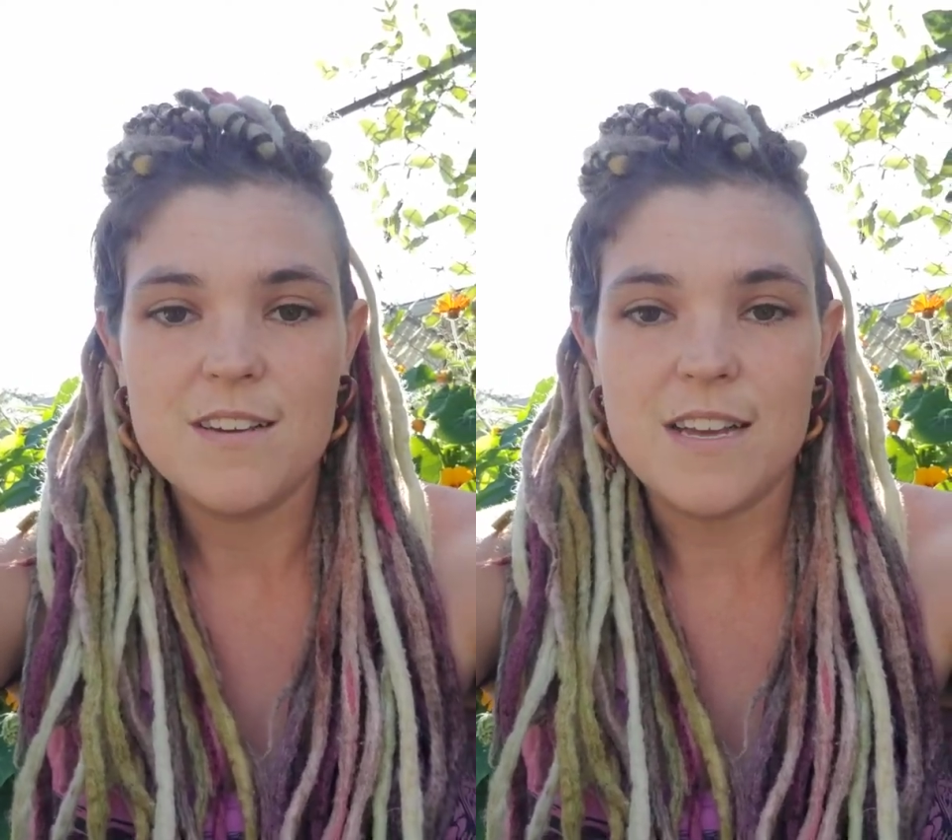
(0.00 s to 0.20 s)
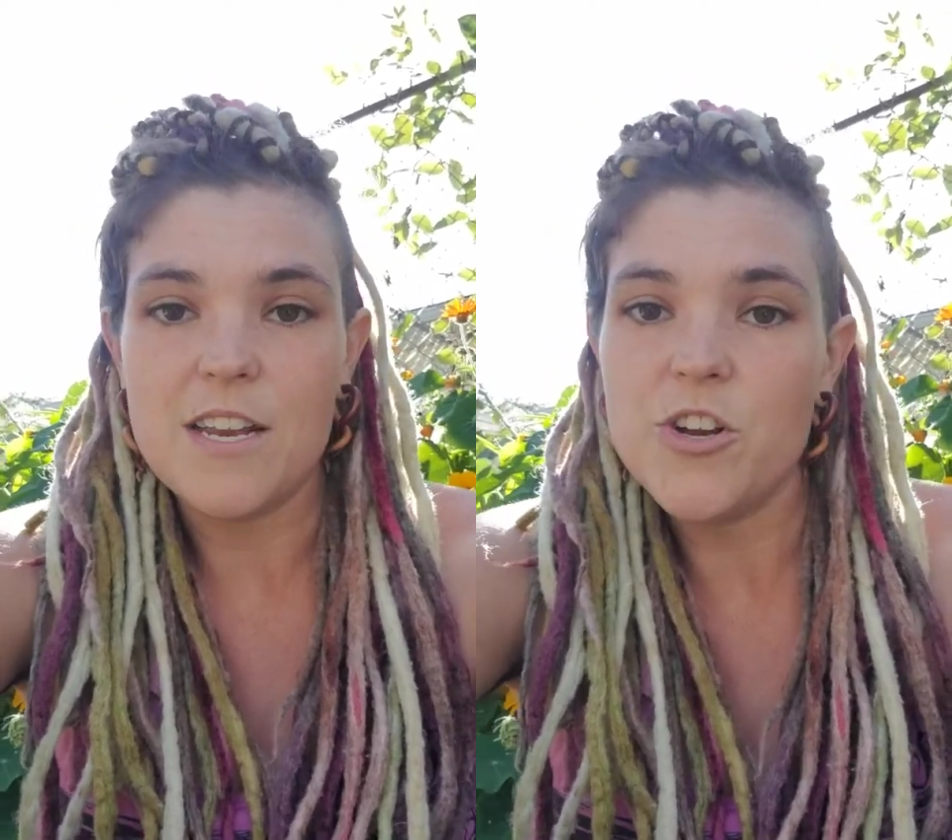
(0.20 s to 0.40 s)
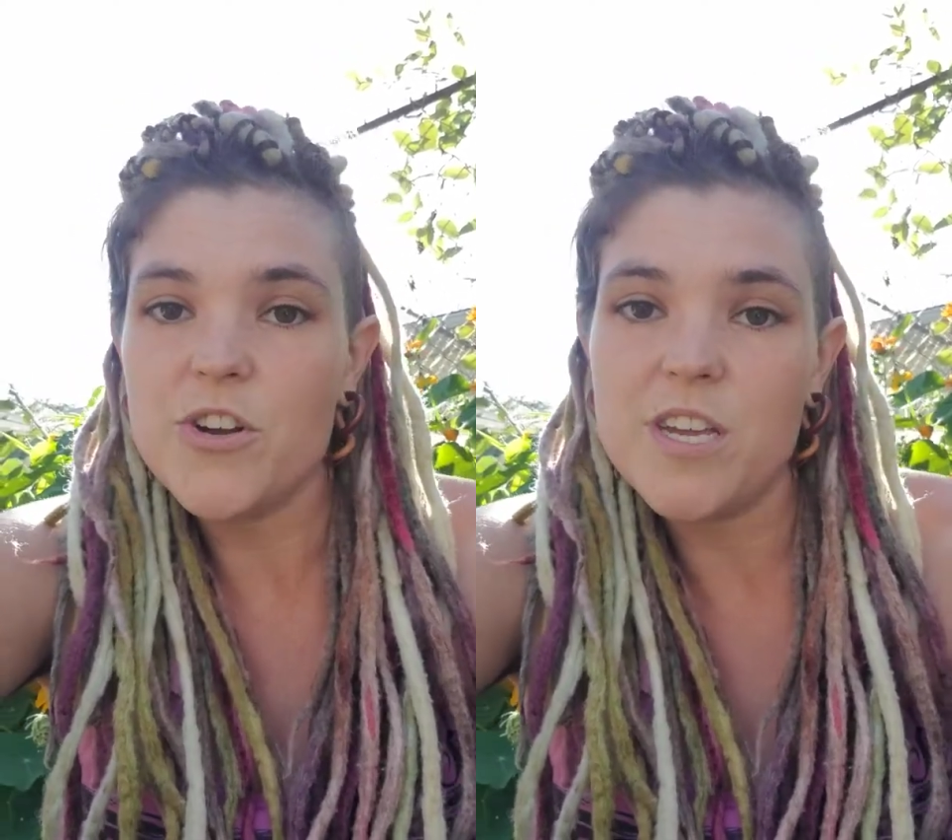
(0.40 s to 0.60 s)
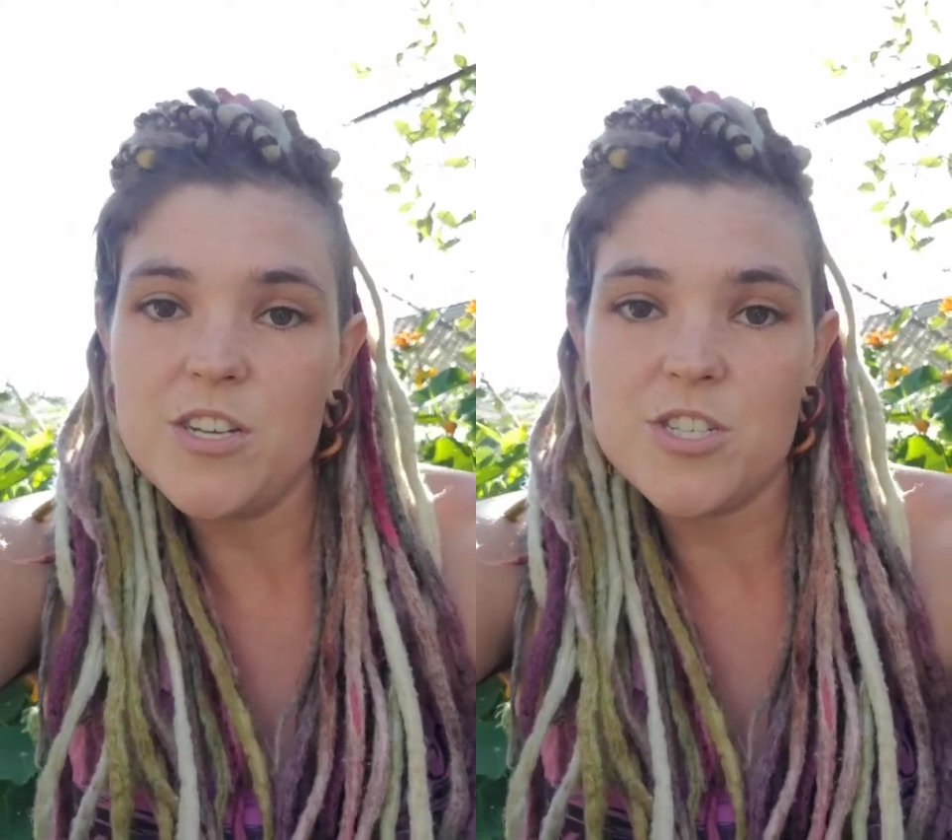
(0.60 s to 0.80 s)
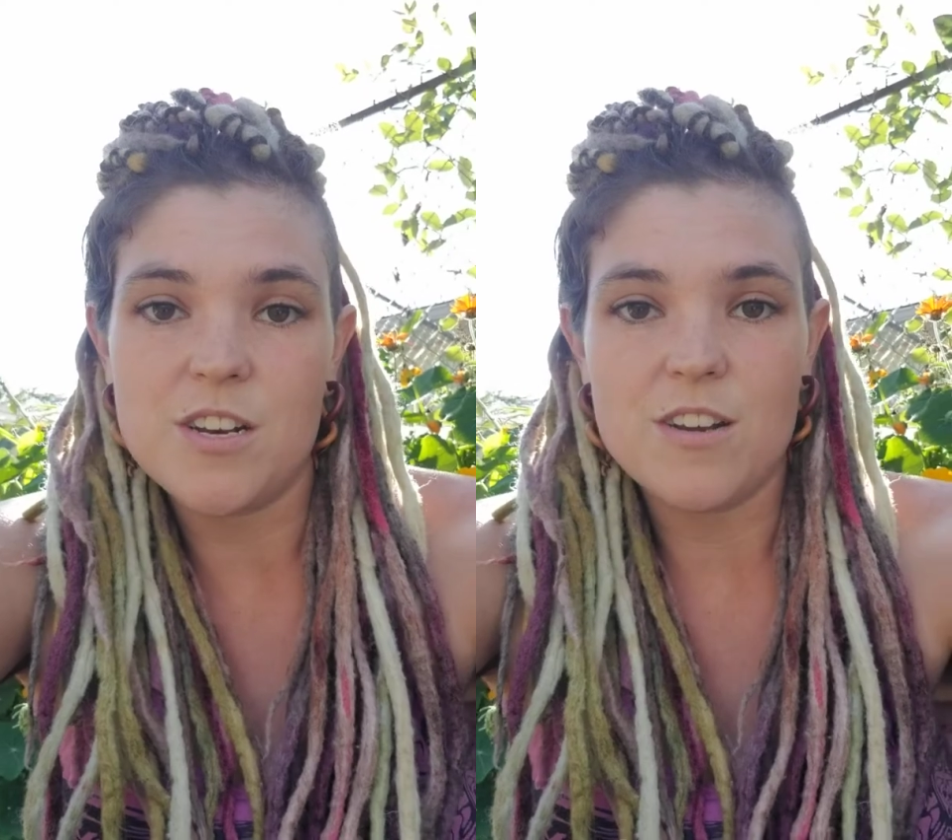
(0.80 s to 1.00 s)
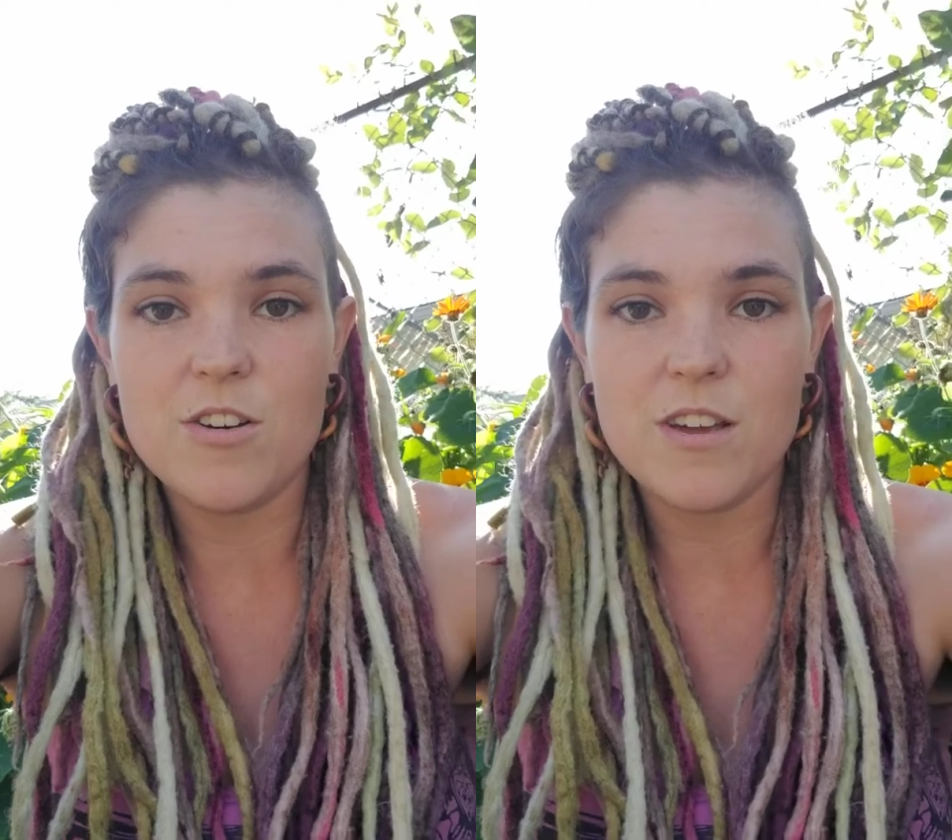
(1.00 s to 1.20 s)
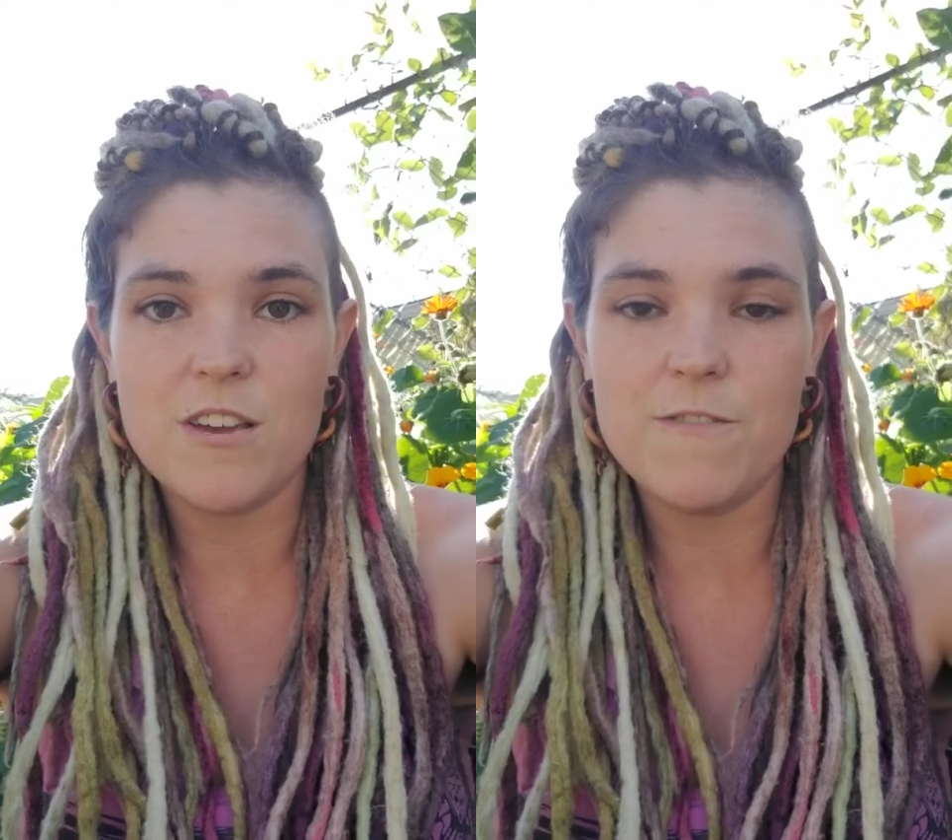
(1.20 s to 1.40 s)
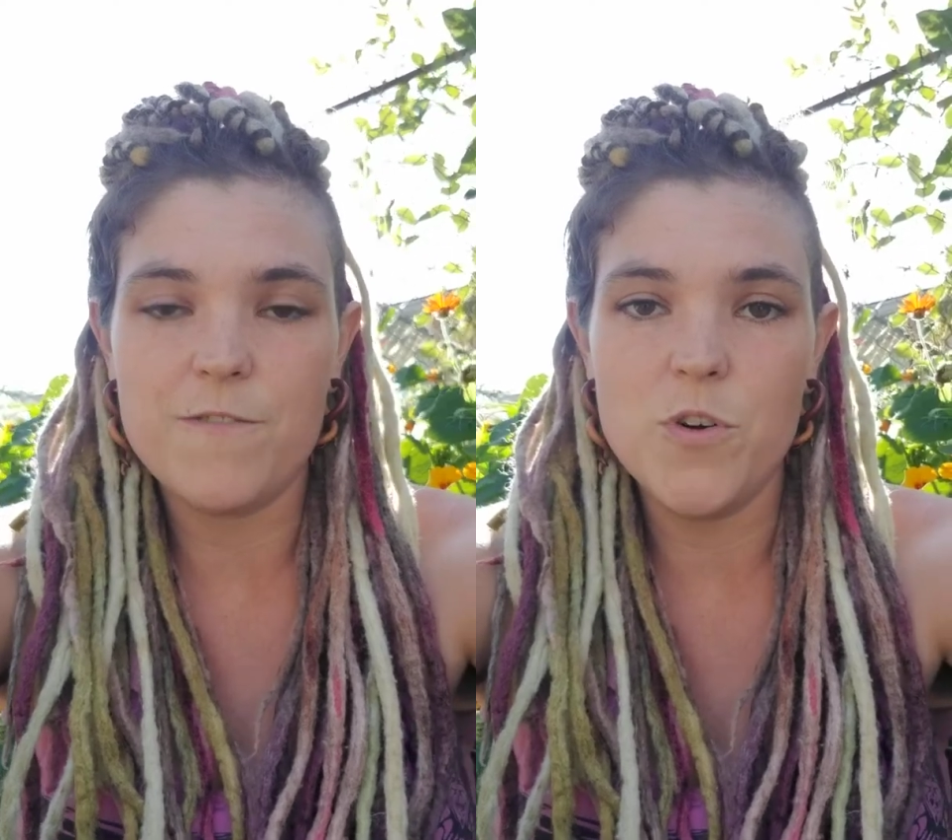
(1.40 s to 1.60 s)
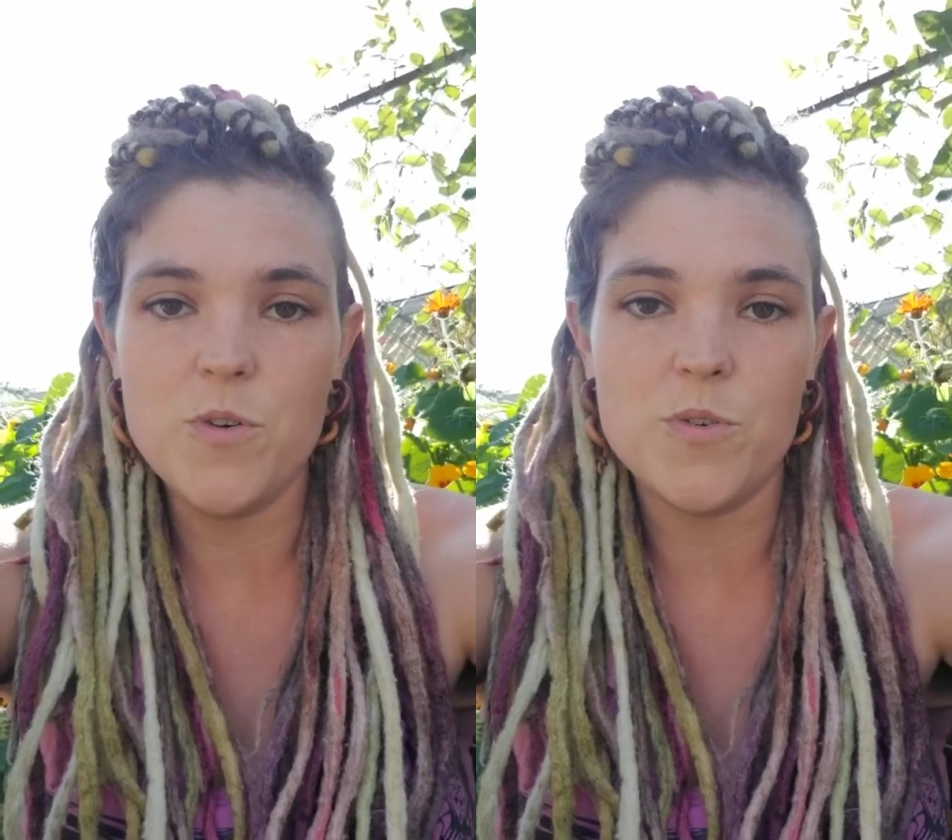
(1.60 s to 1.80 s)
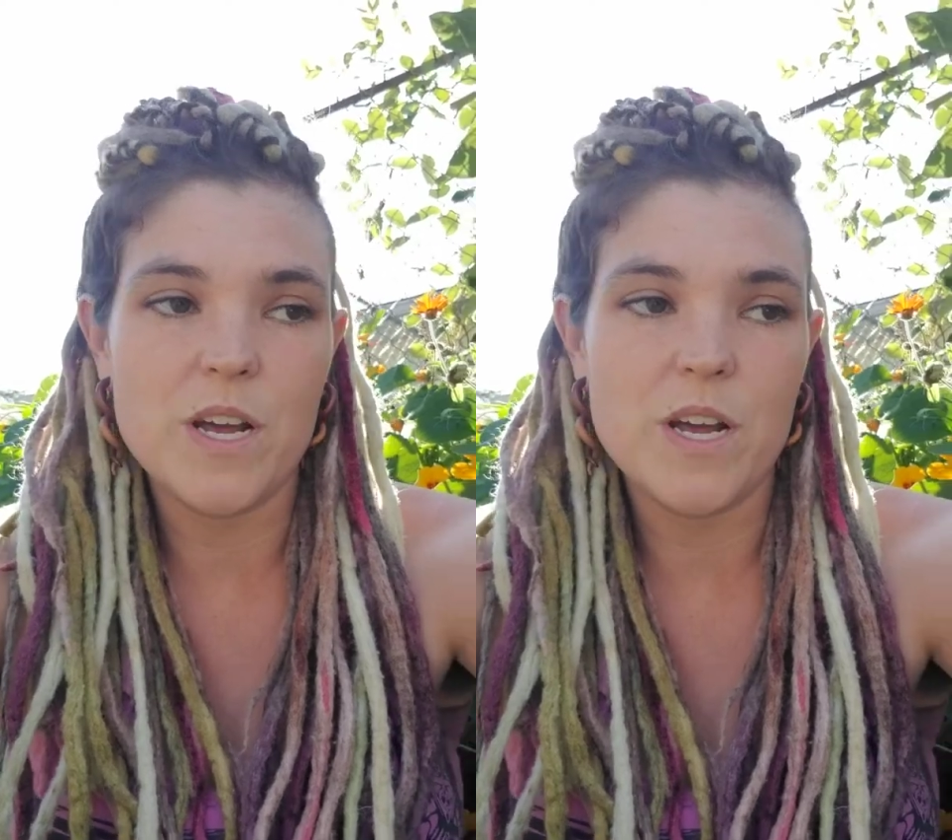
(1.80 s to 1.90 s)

in your kitchen, cooking food,